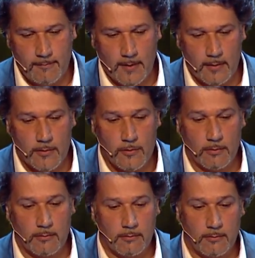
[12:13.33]

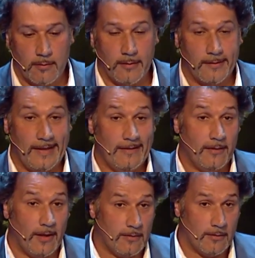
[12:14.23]
So, in a
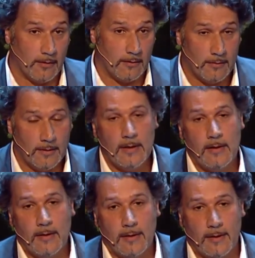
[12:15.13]
nutshell,
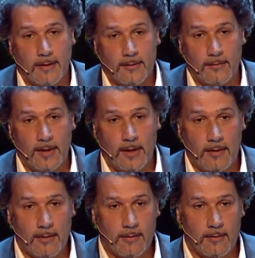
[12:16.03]
today
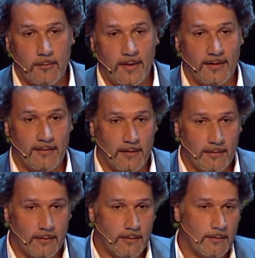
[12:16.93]
we
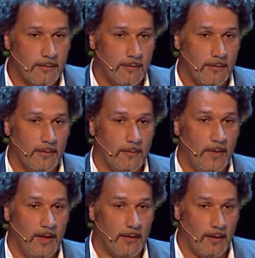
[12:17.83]
exist, we
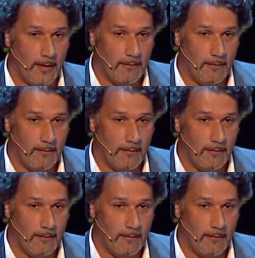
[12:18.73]
are live,